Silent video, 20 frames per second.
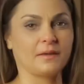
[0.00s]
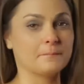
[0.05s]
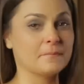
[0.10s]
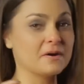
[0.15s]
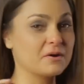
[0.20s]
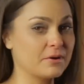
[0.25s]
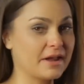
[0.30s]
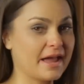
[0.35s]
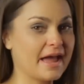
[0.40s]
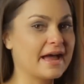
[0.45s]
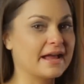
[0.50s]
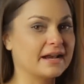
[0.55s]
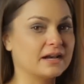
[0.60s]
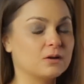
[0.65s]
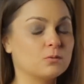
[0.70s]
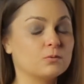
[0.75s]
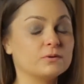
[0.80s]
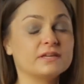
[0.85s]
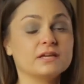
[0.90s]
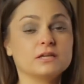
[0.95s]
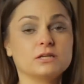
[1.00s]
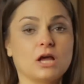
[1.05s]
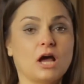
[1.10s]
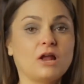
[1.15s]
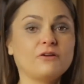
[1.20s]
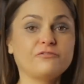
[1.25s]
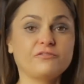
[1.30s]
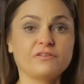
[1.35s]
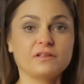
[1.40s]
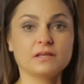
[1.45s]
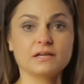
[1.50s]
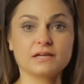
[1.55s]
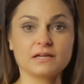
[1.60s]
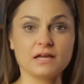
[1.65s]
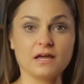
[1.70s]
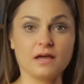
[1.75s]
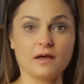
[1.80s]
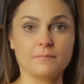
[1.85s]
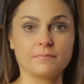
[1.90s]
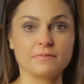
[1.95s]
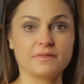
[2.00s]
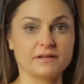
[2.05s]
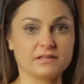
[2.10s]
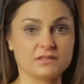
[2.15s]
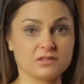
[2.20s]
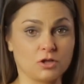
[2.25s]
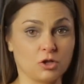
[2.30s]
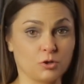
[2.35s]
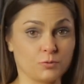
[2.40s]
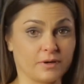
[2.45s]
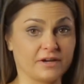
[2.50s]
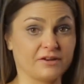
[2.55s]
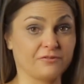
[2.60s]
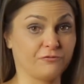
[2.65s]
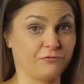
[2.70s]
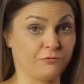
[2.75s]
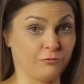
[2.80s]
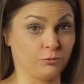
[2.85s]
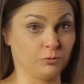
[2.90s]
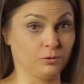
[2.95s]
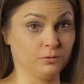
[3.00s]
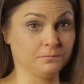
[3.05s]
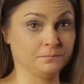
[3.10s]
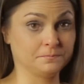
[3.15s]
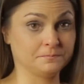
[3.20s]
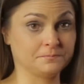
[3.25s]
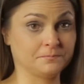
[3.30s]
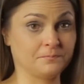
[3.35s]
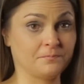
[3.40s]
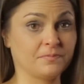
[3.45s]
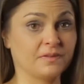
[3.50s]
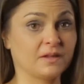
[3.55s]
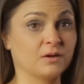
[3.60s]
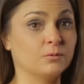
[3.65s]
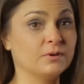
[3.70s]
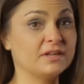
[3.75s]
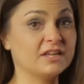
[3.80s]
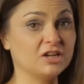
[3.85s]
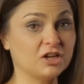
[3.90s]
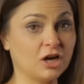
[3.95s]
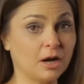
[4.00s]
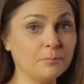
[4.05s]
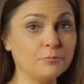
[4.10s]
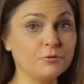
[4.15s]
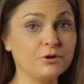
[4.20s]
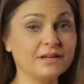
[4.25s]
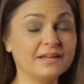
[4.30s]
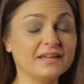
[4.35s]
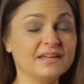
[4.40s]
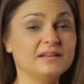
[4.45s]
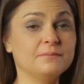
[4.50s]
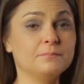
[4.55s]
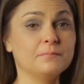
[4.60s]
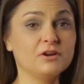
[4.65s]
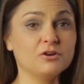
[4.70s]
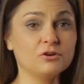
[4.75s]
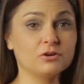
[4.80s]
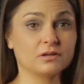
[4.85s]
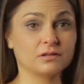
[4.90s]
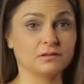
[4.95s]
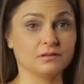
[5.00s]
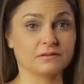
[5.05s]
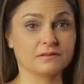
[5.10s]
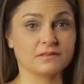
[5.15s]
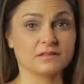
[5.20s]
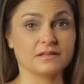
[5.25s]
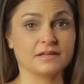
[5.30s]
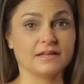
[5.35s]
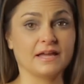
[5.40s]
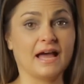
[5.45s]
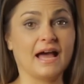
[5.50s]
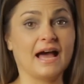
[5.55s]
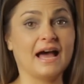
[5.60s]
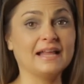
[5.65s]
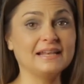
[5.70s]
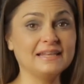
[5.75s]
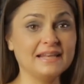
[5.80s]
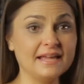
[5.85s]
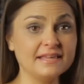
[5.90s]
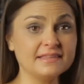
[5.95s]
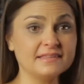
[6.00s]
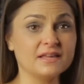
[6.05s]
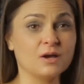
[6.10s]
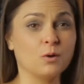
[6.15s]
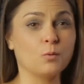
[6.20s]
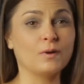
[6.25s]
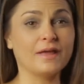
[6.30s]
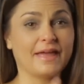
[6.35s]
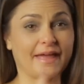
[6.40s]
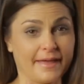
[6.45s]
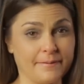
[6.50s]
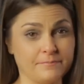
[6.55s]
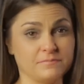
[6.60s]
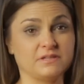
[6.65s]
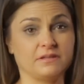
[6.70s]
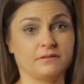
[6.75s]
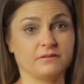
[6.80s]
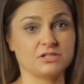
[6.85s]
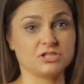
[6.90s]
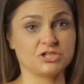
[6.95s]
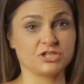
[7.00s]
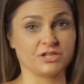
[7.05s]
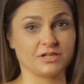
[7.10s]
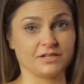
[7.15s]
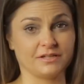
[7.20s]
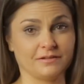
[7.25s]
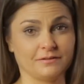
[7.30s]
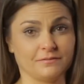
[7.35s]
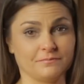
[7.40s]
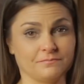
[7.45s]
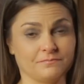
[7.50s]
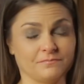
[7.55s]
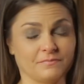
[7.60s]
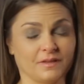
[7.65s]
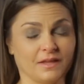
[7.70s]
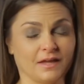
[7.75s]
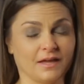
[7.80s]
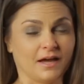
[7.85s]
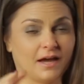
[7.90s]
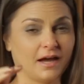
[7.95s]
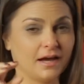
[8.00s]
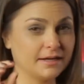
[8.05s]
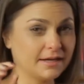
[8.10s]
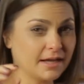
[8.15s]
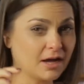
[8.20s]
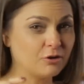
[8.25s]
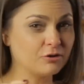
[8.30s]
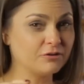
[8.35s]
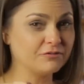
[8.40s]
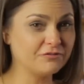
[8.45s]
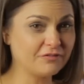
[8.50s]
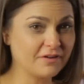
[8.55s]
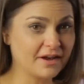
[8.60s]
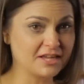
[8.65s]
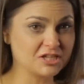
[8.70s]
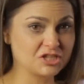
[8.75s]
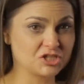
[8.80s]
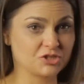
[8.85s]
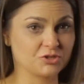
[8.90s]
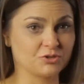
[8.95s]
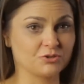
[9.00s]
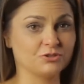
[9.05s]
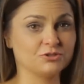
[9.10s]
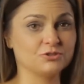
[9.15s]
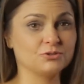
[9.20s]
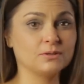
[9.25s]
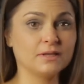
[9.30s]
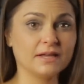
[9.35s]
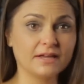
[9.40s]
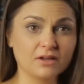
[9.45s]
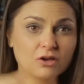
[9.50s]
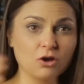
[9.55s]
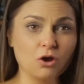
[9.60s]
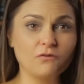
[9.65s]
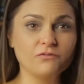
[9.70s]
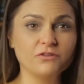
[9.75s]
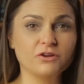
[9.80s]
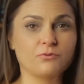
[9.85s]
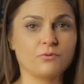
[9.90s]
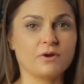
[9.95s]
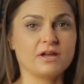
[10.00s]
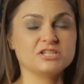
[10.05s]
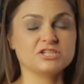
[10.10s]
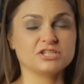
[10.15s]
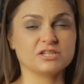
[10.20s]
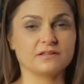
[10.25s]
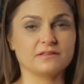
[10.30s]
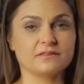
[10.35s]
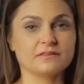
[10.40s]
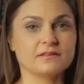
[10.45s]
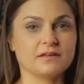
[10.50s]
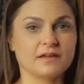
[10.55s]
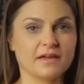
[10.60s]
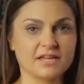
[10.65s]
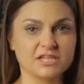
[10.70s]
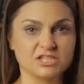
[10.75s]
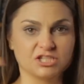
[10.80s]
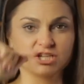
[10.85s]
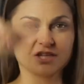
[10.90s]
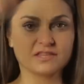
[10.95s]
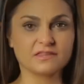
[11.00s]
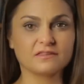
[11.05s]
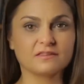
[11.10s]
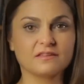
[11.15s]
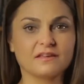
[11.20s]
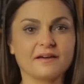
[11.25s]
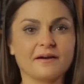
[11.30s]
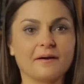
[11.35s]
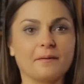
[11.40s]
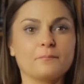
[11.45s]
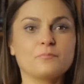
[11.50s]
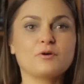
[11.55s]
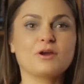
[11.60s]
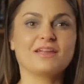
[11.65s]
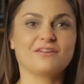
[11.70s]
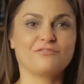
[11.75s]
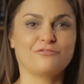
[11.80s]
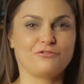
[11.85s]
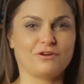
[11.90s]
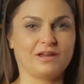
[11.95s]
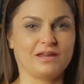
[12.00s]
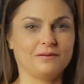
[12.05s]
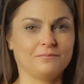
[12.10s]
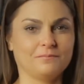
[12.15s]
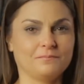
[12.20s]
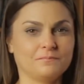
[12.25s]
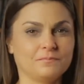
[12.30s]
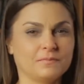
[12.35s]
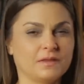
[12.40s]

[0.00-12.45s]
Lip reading: Marianne, we cannot fill a cup that is already full. We cannot bring in miracles unless we empty the shit. I now invite you to let go of the crutches and just break free.